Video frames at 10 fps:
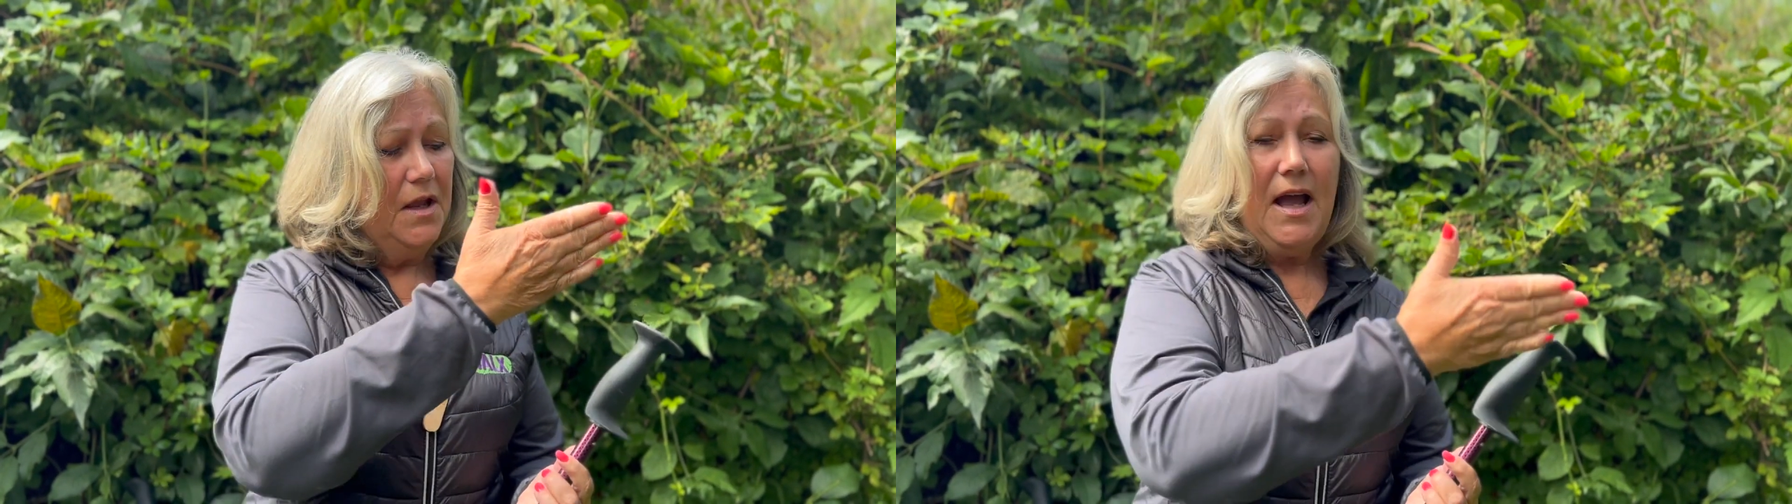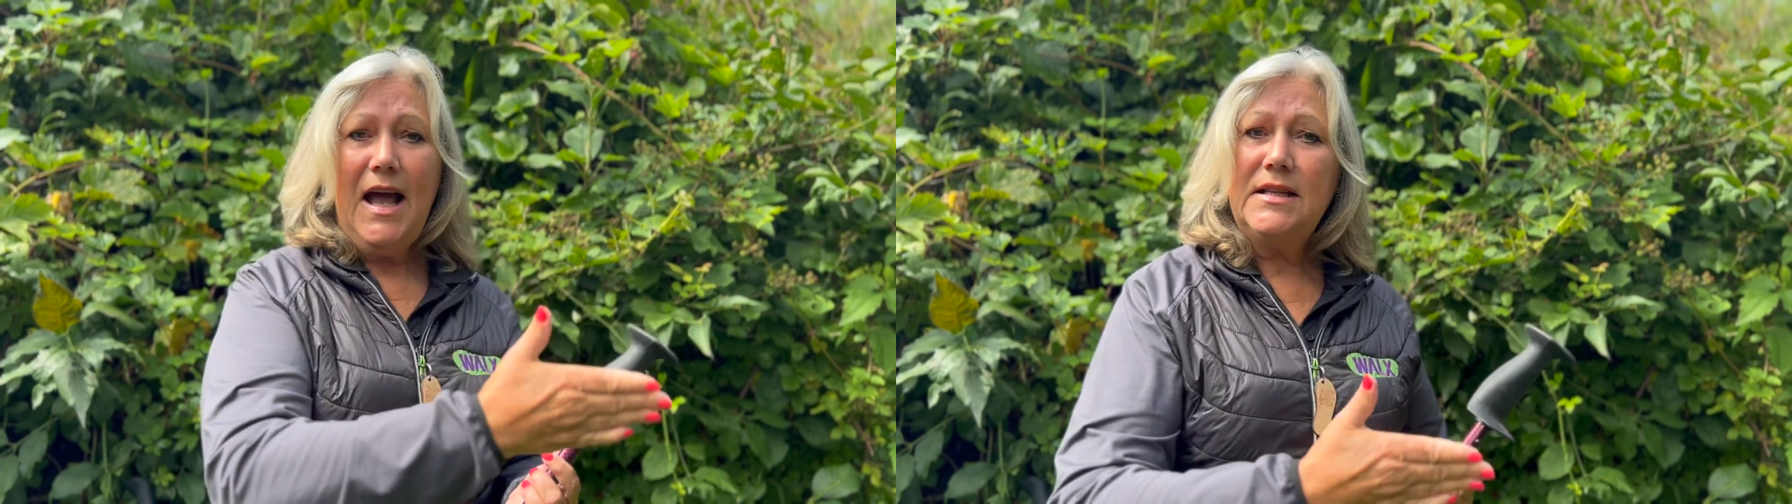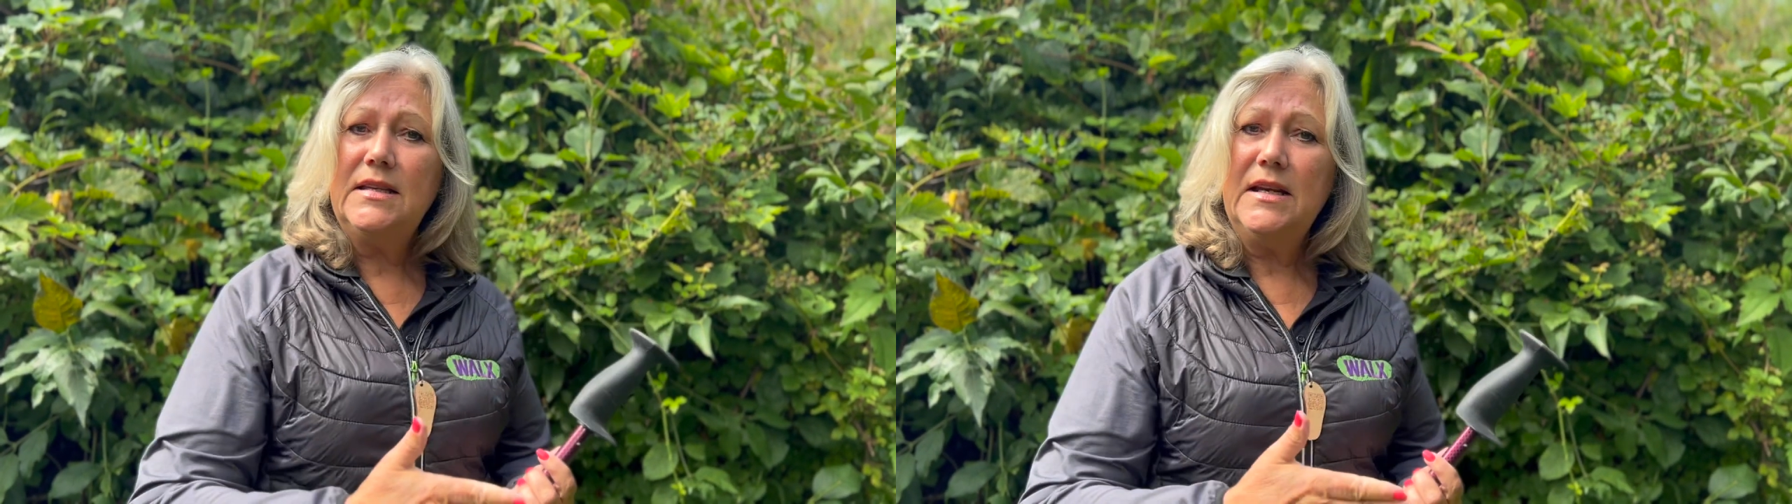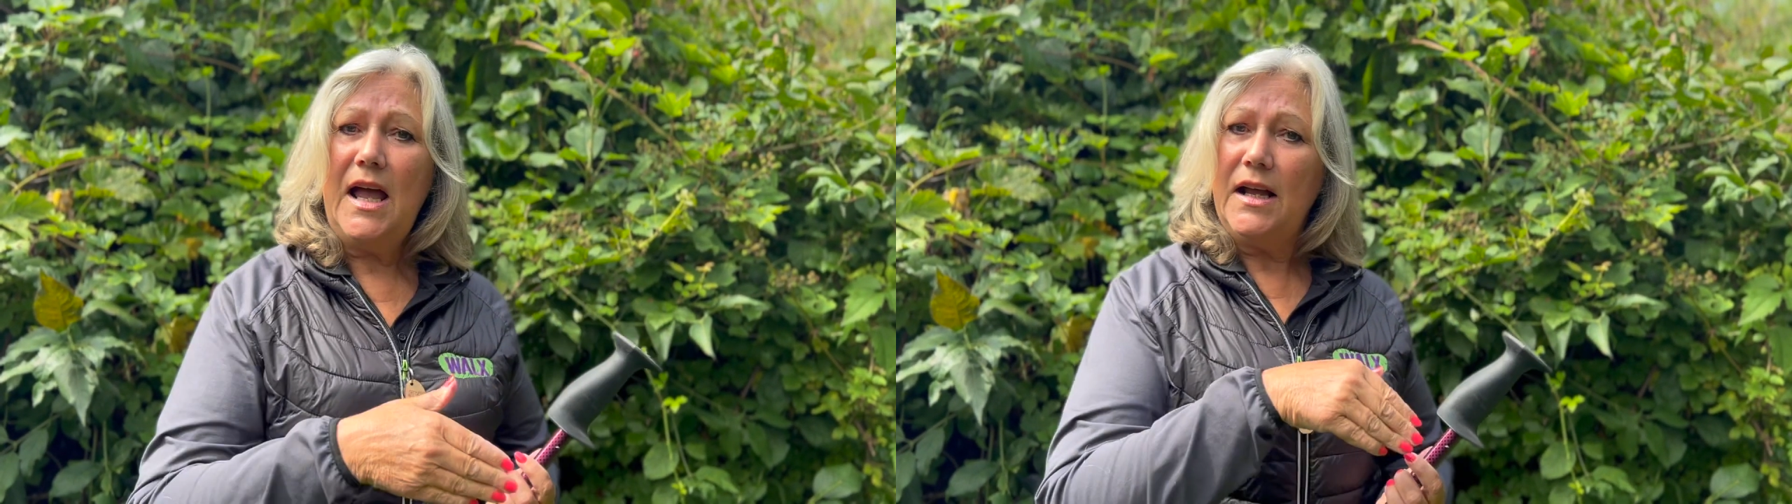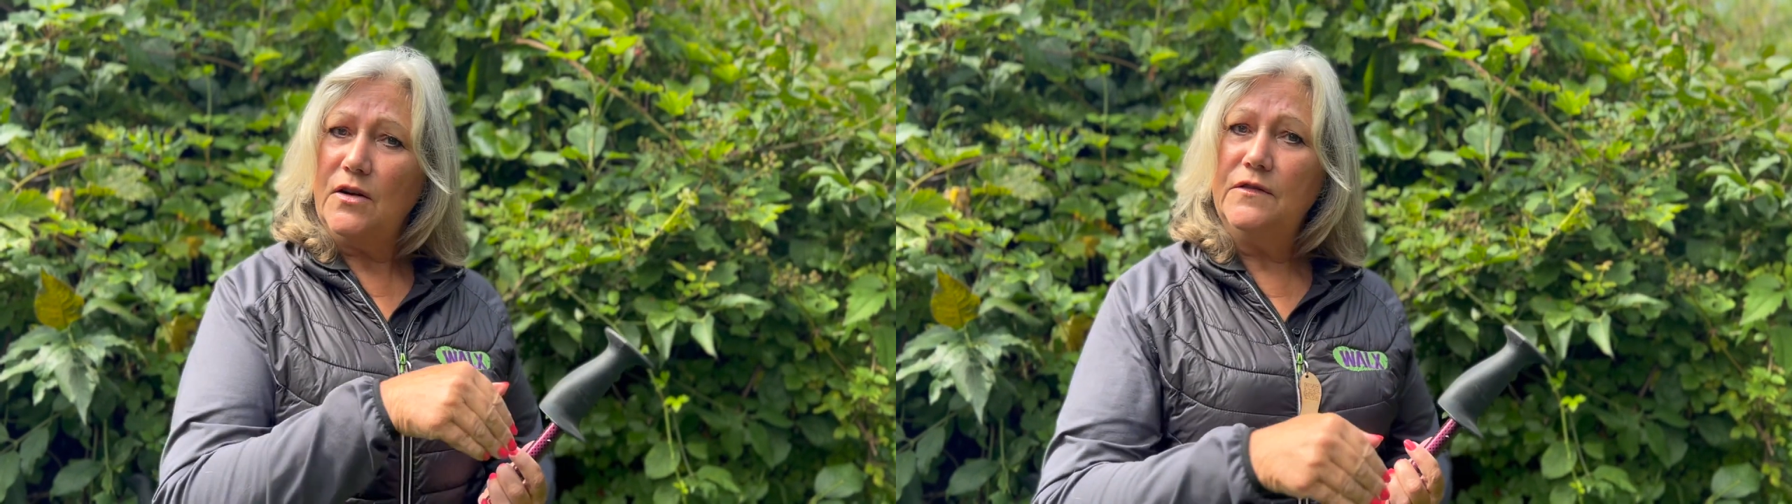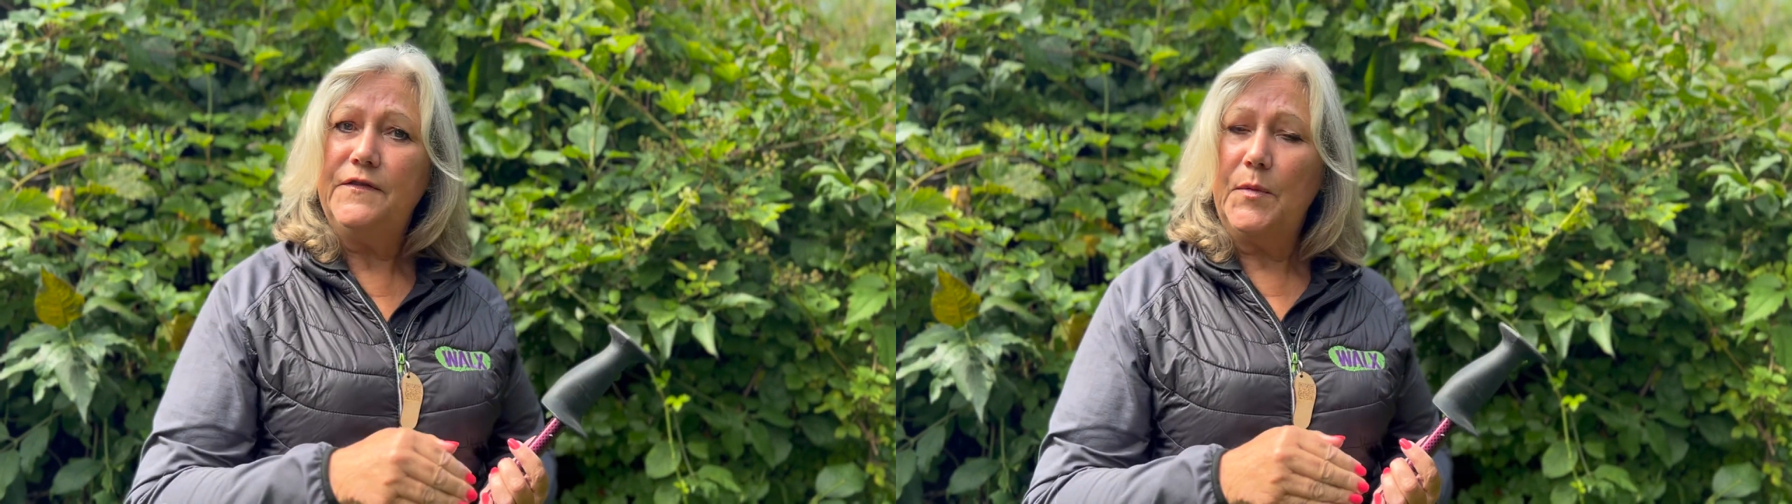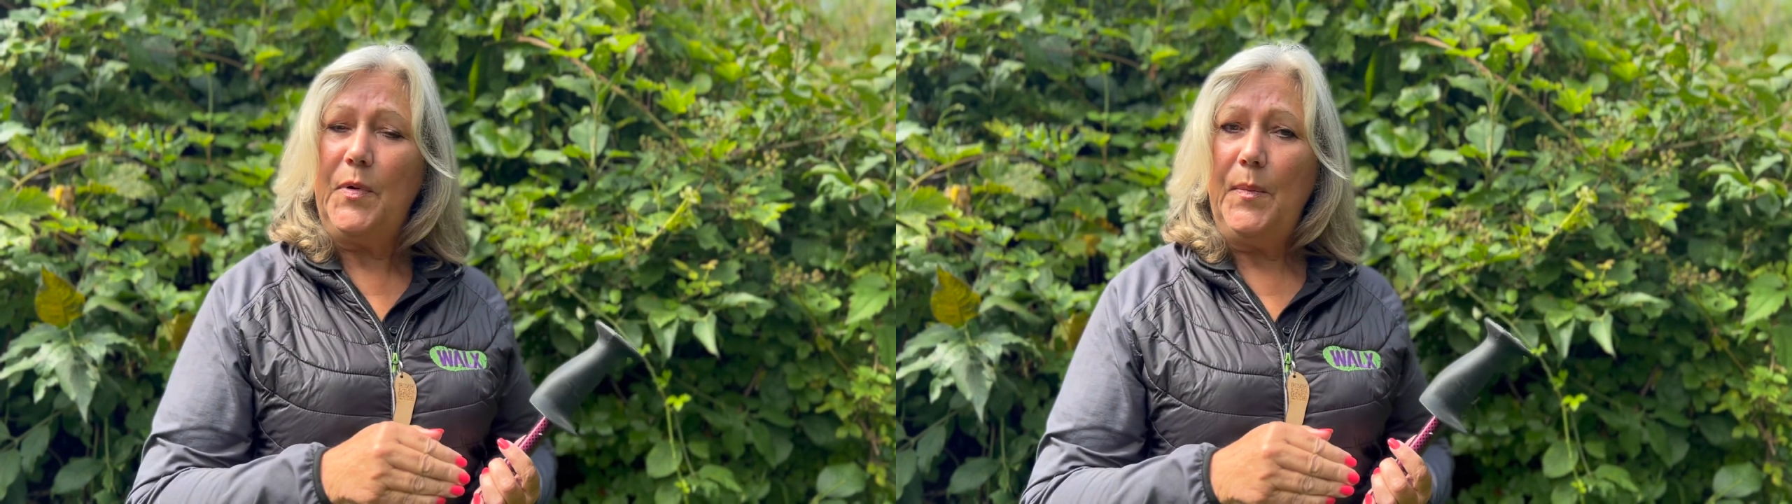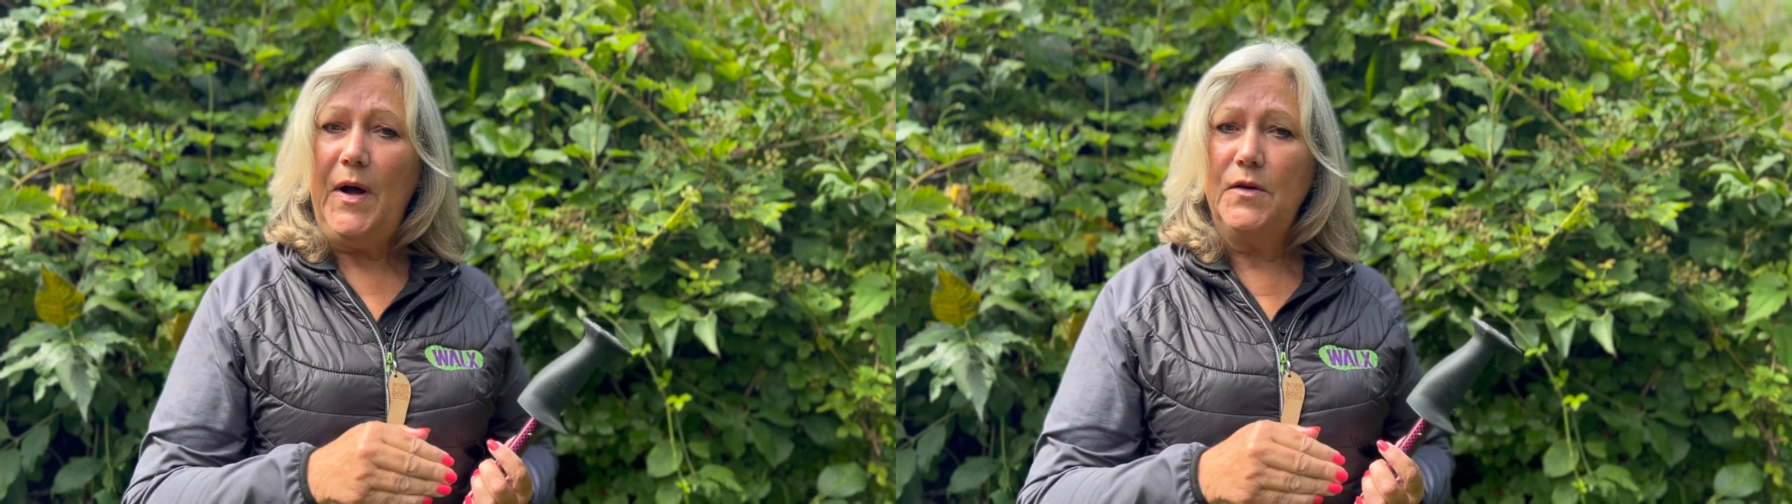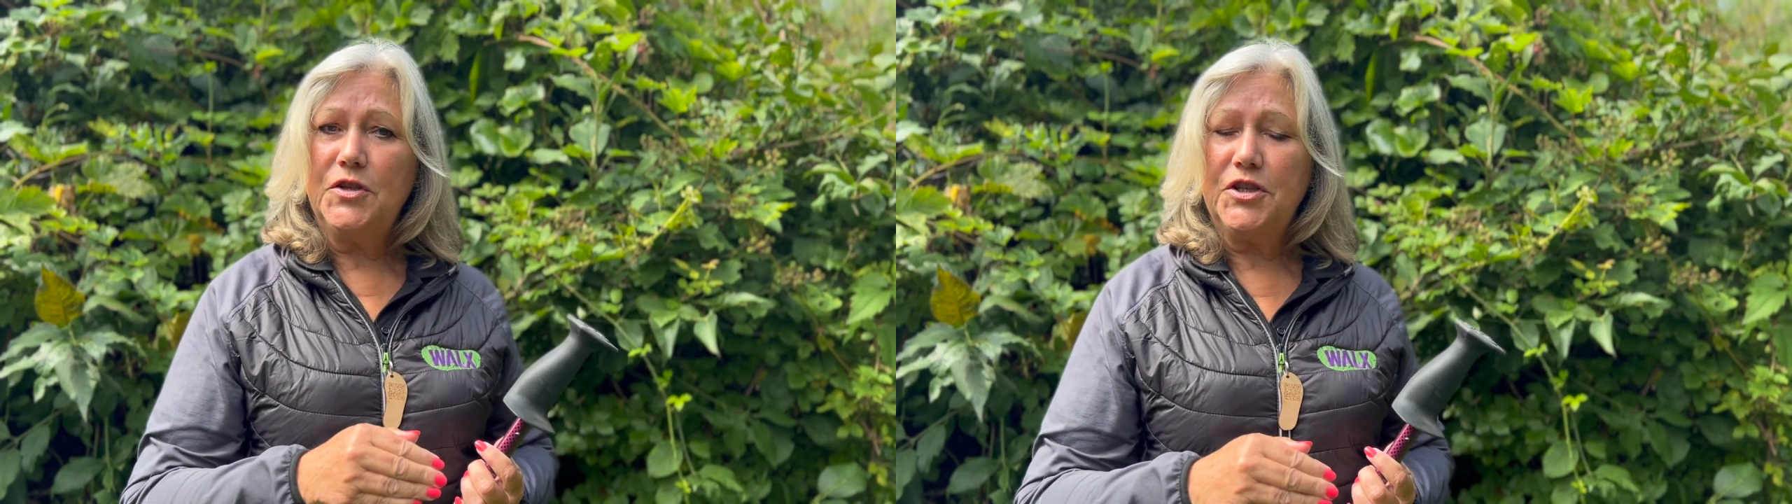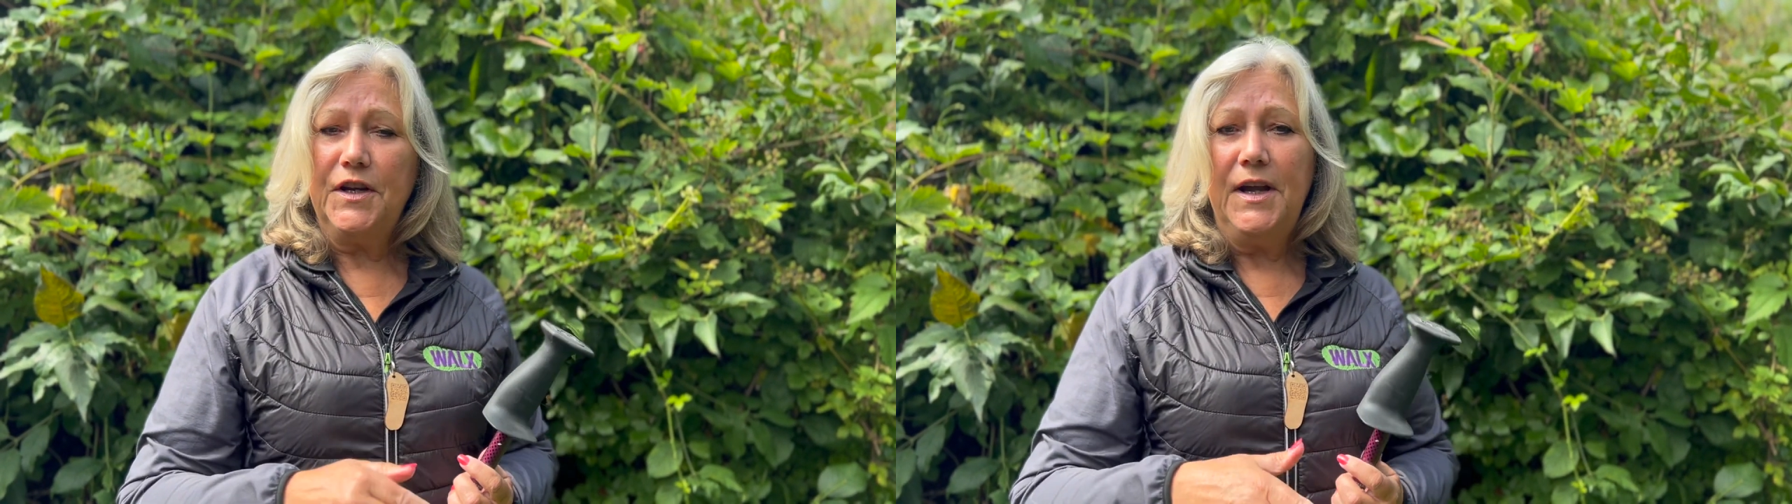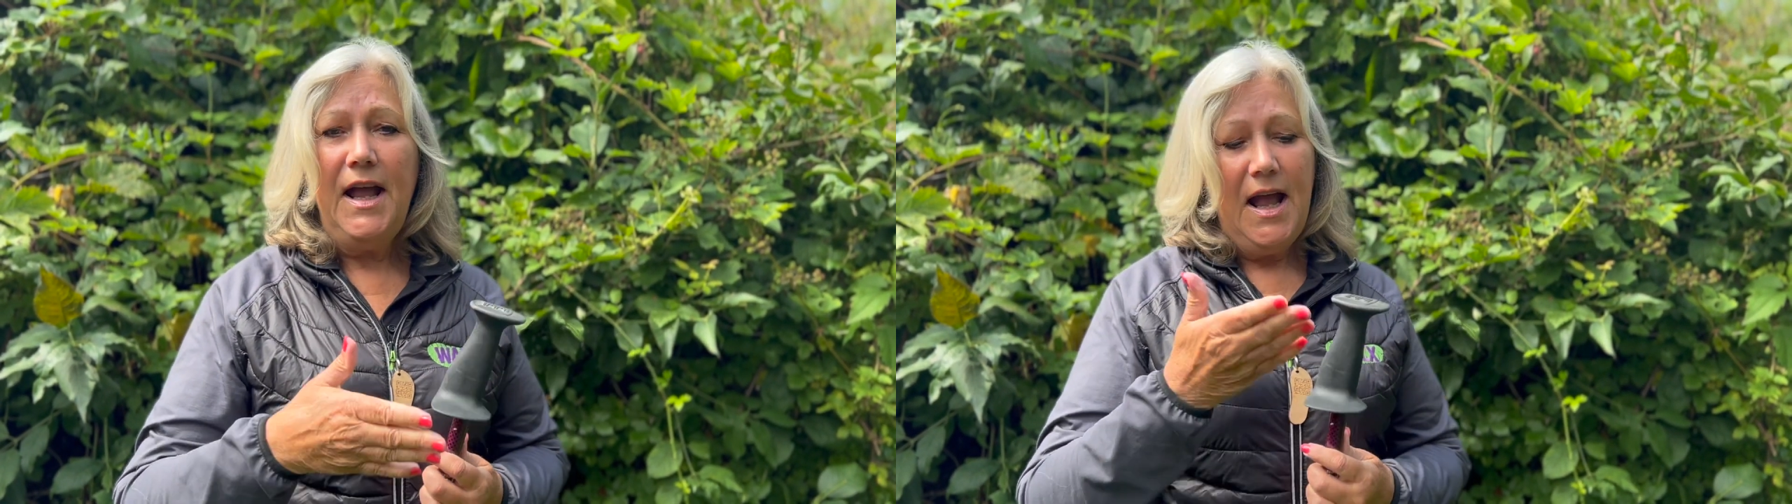at an angle for propulsion.